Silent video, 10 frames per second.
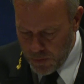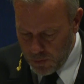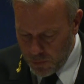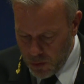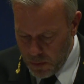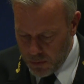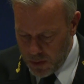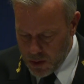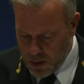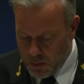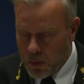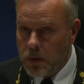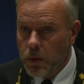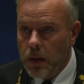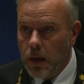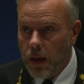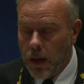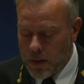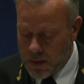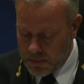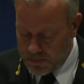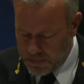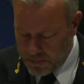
of cooperation between allies.